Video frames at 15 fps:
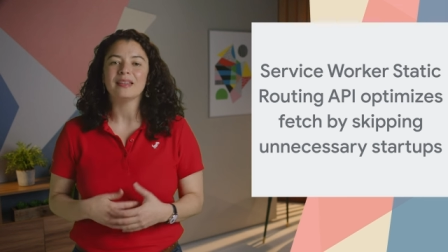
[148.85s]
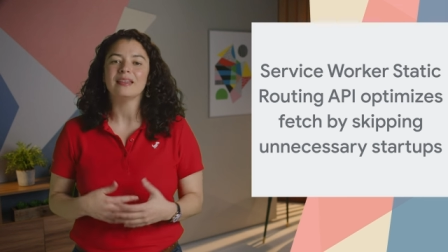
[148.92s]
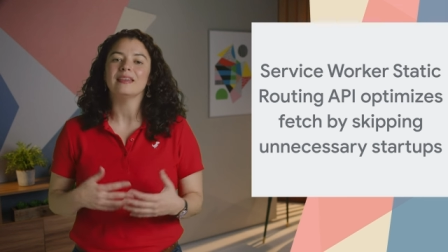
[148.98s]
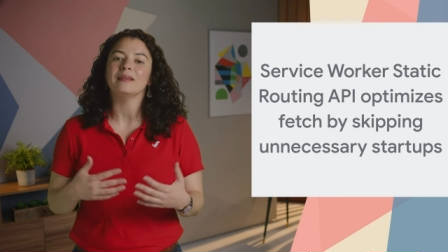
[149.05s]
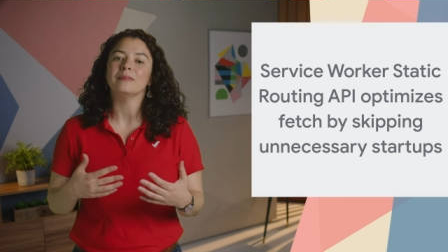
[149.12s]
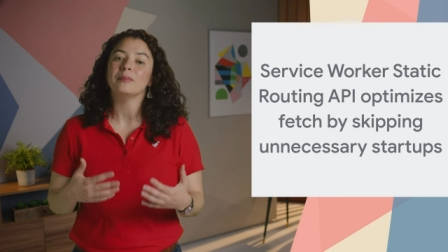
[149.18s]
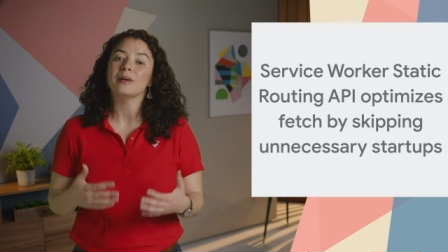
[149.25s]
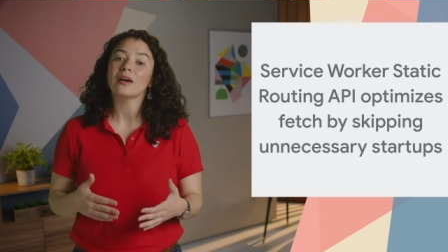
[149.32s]

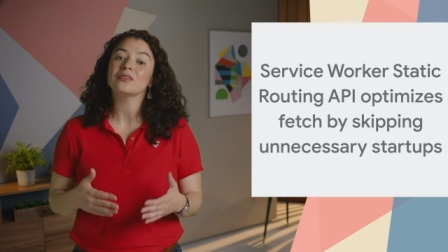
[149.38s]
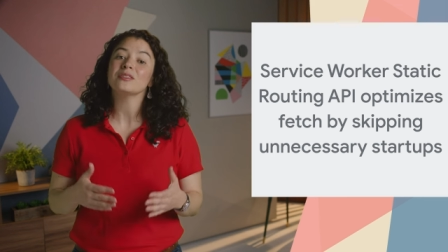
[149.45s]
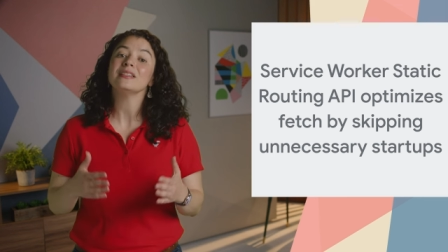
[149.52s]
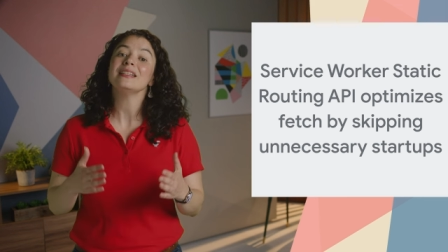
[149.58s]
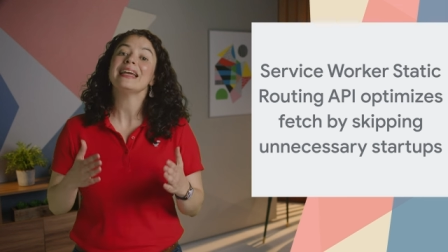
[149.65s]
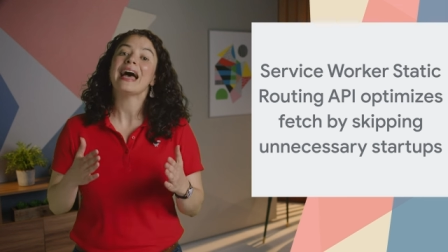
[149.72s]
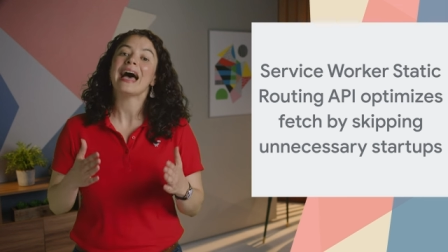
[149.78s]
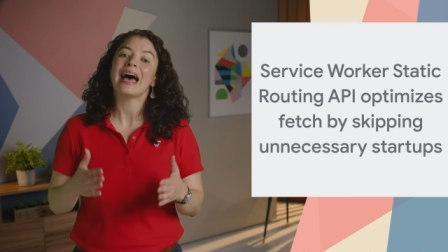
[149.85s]
the
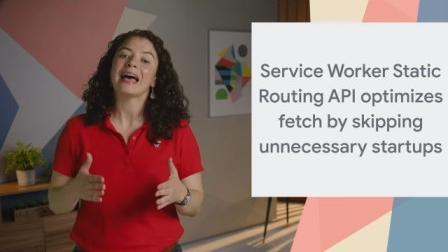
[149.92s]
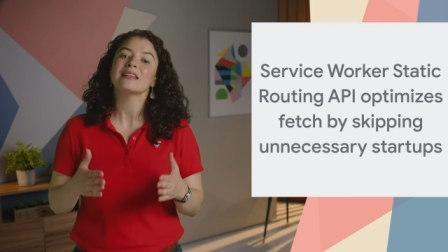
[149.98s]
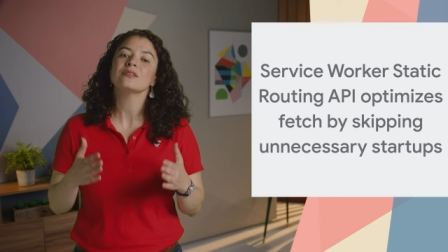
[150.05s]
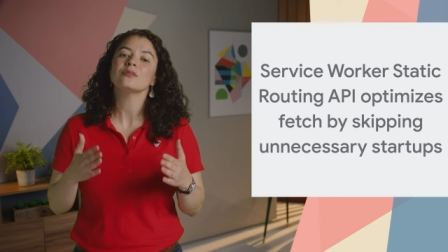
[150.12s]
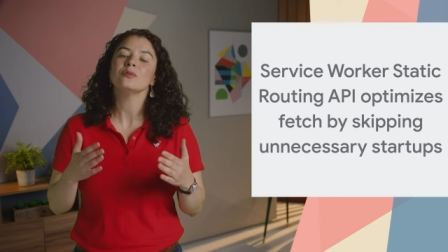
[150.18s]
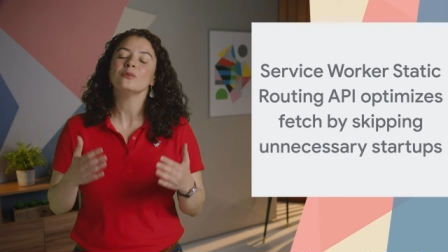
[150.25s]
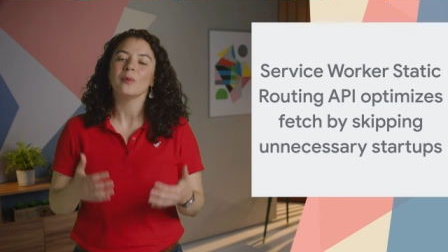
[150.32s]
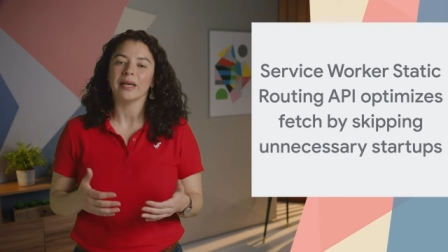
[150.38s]
browser has
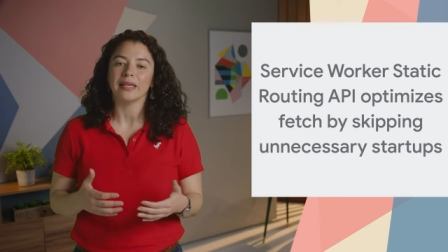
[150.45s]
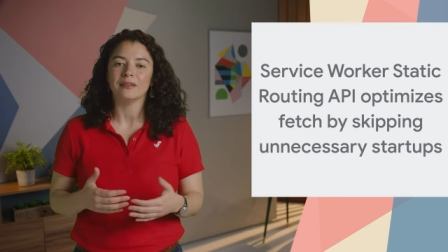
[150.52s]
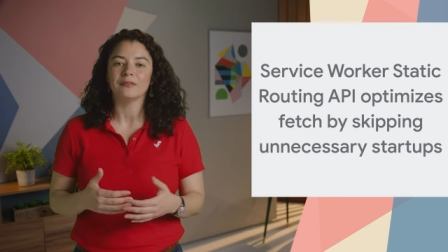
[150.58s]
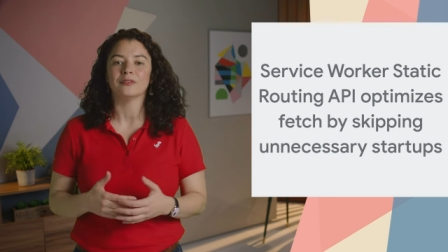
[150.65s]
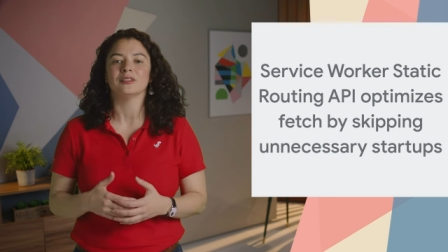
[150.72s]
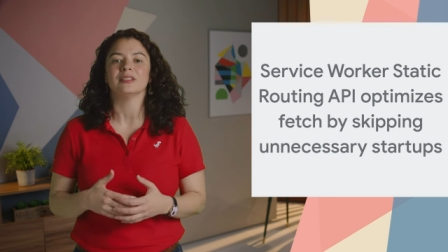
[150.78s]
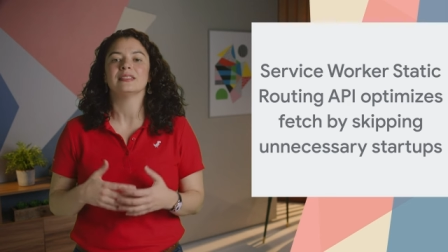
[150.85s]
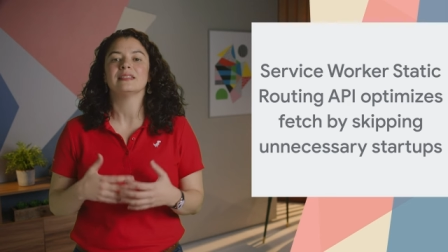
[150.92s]
to wait
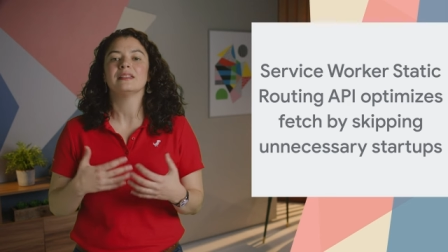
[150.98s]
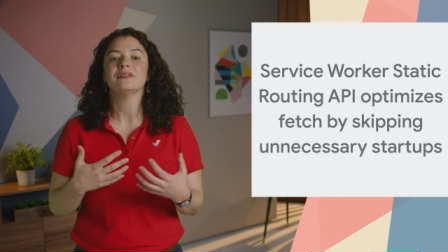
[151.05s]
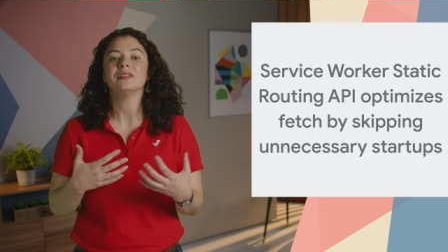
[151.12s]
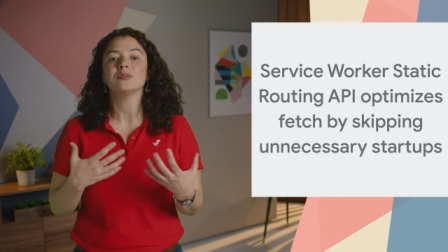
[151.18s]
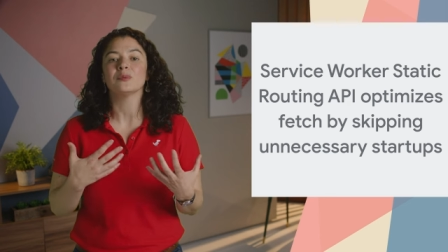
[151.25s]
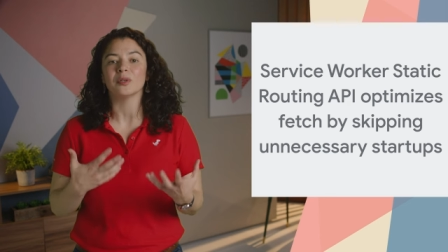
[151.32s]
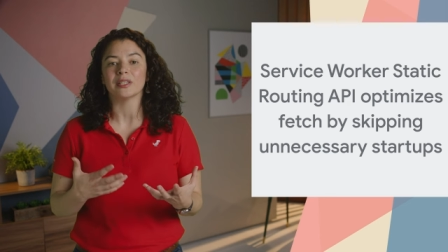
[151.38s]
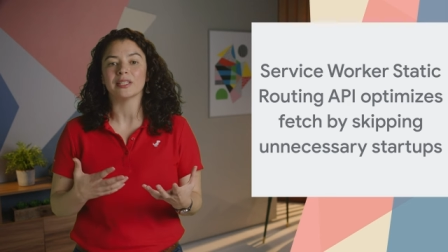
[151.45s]
for the
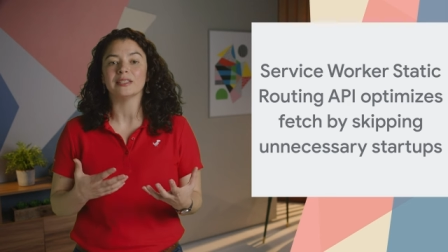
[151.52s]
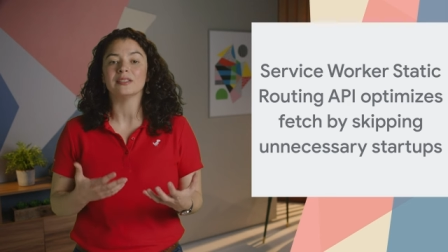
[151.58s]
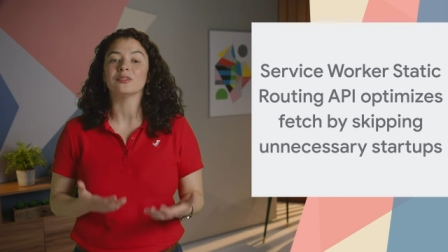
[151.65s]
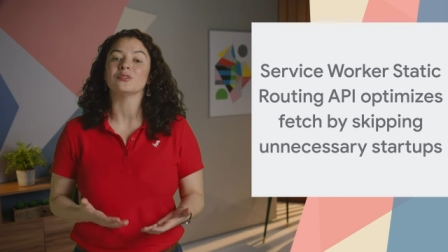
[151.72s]
service worker